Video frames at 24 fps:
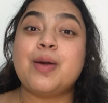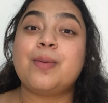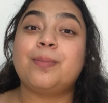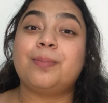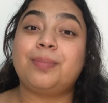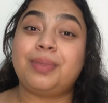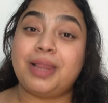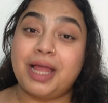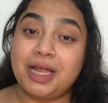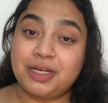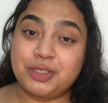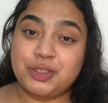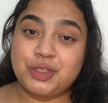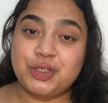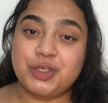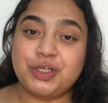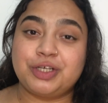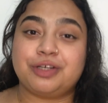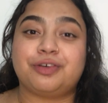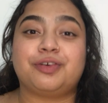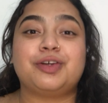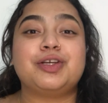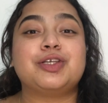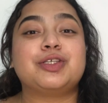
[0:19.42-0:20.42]
Blood
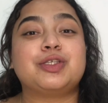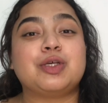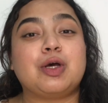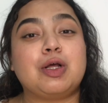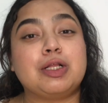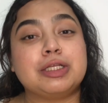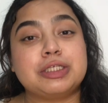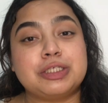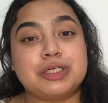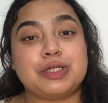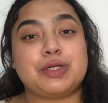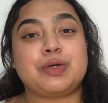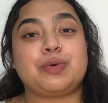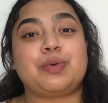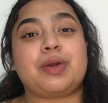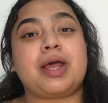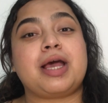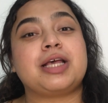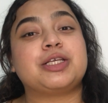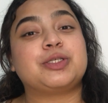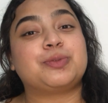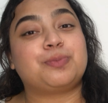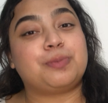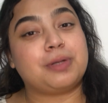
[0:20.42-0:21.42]
sugar is also known
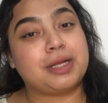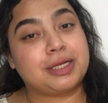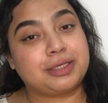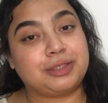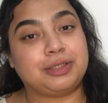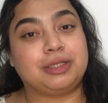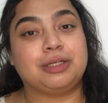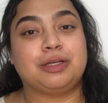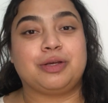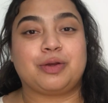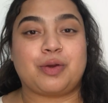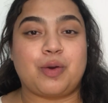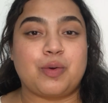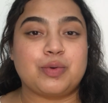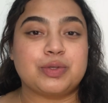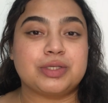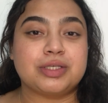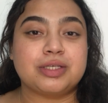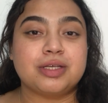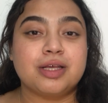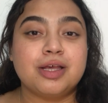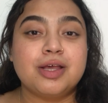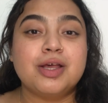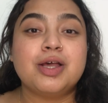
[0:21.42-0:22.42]
as blood
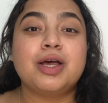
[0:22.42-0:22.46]
glucose.